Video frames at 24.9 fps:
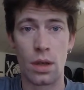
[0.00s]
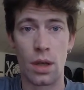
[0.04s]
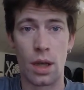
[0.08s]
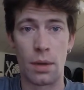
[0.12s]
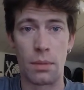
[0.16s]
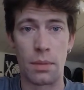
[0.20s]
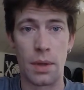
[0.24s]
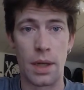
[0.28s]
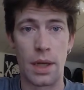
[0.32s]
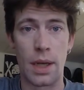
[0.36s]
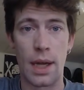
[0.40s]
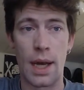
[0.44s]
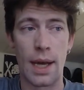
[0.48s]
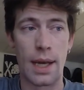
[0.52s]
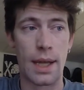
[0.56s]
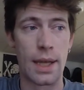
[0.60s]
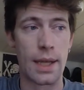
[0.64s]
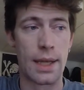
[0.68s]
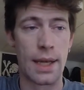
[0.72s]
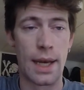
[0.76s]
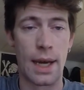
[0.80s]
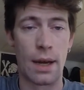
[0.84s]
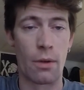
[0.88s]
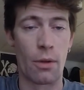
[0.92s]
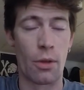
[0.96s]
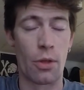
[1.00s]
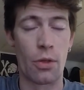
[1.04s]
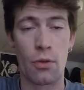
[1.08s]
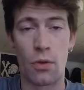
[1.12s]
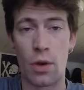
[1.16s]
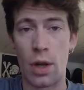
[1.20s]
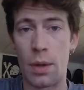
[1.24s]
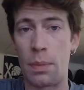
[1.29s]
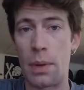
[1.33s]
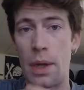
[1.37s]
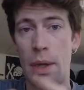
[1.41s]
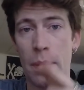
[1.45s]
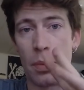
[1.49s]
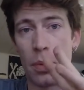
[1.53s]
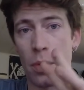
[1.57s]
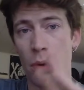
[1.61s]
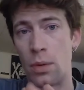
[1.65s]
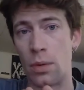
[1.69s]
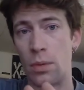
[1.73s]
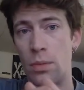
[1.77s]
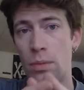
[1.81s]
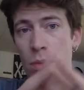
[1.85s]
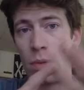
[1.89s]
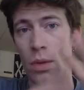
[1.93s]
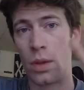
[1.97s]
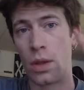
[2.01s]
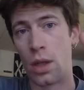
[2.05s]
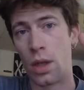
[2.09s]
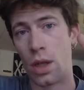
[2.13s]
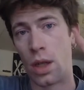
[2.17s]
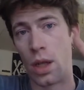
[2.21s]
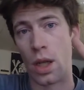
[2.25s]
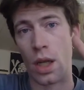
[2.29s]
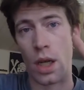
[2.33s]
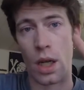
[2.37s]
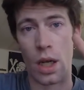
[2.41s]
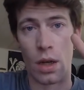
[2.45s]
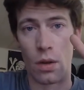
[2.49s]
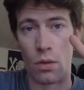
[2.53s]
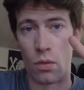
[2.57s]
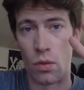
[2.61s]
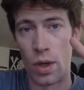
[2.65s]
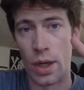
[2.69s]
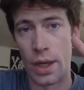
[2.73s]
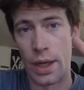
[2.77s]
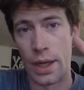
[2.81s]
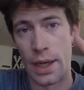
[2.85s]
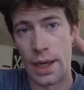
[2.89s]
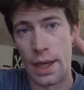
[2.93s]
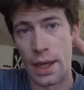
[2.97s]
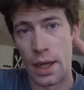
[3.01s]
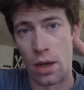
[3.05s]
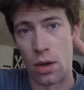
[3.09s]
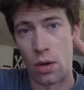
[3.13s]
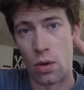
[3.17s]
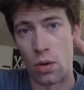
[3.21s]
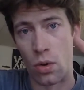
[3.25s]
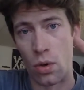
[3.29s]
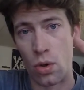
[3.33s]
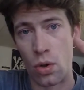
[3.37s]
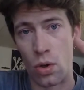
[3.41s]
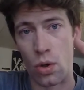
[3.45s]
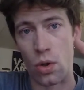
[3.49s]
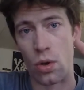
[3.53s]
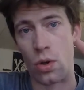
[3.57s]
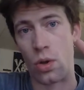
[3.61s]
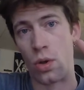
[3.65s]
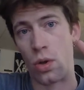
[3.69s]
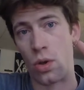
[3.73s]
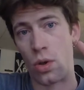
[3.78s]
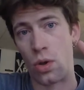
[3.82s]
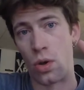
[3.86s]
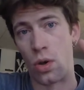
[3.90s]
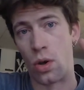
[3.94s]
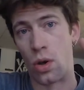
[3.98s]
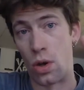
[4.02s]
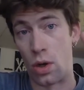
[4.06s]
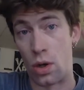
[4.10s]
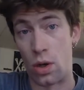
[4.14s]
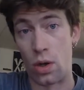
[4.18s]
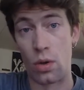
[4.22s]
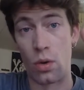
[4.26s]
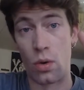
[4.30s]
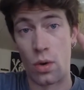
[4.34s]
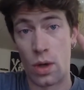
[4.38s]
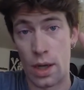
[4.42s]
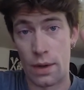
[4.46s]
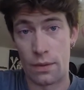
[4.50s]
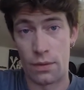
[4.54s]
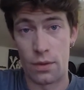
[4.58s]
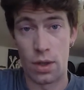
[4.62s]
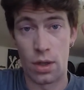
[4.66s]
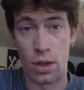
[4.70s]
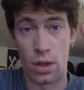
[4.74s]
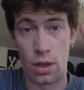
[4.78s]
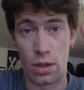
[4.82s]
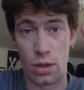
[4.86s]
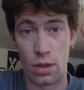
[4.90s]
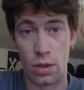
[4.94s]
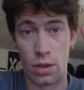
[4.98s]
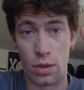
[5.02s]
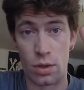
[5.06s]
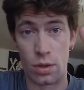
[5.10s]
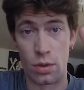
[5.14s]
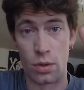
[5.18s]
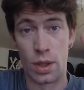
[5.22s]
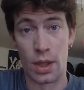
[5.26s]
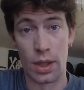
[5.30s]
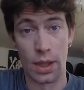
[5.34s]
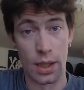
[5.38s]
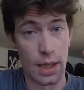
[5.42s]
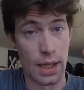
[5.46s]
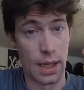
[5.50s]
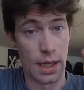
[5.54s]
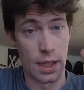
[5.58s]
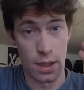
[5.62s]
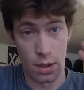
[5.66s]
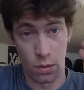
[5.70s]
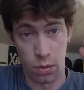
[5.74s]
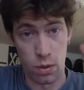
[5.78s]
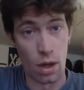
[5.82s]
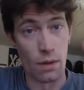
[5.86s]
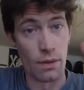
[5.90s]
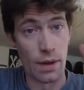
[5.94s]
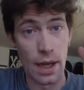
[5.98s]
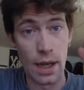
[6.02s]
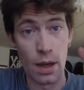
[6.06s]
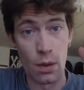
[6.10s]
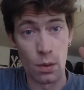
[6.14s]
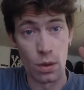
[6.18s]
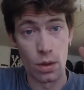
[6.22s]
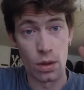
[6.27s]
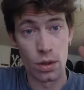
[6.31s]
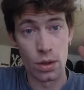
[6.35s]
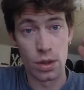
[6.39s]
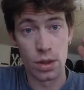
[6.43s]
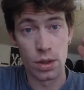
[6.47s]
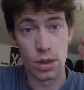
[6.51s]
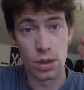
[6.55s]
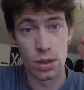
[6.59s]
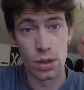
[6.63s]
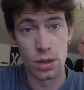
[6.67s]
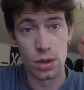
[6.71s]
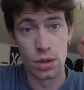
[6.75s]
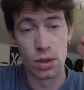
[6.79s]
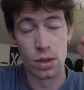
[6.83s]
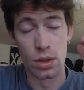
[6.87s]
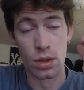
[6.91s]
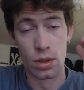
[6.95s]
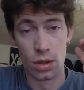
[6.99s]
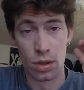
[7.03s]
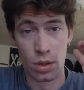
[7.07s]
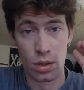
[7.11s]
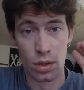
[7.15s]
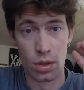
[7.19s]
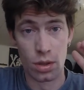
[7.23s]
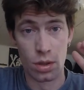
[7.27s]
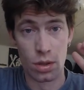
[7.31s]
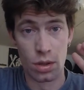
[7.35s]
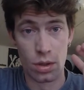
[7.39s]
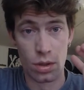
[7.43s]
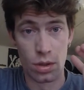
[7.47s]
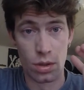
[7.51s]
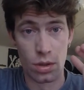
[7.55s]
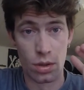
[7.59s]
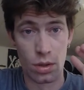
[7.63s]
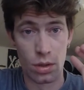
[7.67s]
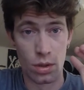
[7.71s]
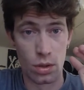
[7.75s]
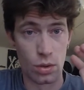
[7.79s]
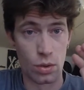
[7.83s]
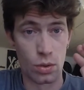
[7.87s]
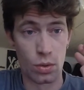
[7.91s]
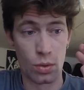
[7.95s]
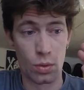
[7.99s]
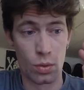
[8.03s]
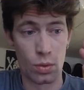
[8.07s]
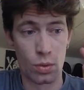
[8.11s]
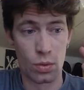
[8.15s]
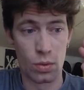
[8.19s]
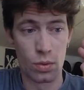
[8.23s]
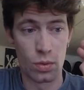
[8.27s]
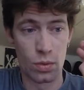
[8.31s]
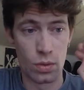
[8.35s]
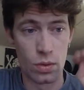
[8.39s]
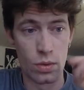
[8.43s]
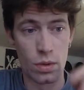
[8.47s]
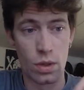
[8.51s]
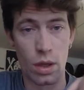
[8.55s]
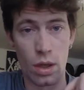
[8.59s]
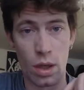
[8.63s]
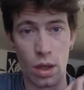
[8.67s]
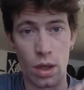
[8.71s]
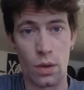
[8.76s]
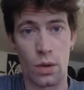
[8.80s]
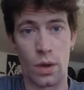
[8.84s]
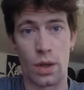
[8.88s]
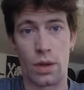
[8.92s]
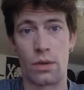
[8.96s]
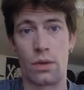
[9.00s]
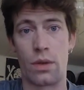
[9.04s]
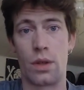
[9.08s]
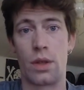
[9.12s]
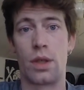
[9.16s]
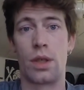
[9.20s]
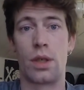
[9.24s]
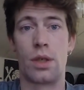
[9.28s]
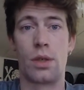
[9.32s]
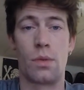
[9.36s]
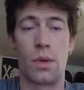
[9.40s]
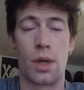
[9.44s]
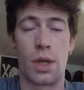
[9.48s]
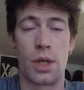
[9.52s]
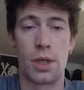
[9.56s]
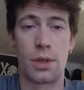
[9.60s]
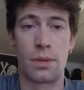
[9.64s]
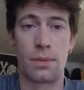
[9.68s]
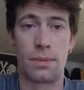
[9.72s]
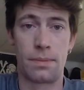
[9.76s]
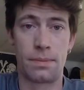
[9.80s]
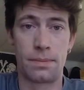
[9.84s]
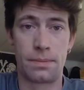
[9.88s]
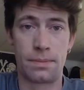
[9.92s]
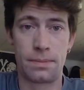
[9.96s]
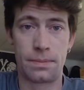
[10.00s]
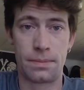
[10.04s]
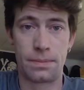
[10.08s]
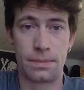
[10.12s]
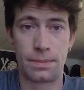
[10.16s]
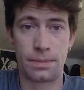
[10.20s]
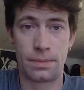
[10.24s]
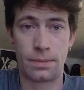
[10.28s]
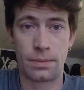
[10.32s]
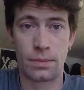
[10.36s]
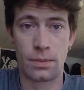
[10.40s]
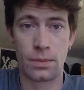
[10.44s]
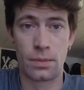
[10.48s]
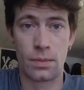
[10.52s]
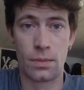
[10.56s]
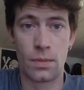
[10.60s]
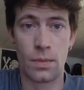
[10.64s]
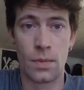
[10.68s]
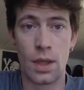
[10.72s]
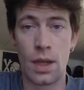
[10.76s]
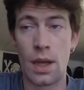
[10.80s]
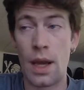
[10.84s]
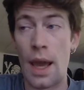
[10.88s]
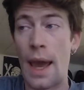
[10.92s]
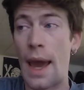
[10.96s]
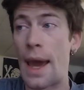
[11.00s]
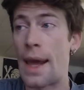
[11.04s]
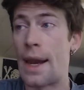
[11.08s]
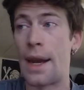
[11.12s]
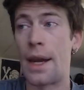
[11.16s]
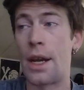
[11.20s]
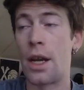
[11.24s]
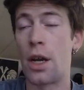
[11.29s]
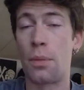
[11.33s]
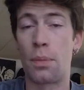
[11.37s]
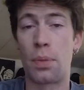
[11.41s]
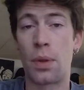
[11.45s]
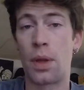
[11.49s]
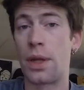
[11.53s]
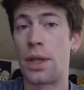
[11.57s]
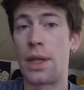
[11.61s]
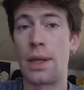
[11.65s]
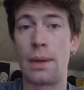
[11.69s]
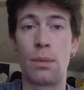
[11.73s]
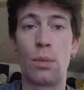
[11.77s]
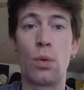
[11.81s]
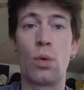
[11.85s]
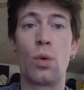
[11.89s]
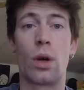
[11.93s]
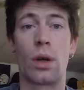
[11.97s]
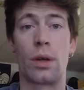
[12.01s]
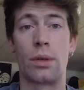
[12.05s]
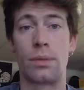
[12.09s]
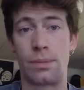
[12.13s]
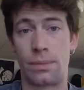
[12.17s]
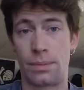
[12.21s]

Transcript: I mean, I can count three people right now, all who I've talked to in the last 12 hours, who are going through the situation. And I know plenty more.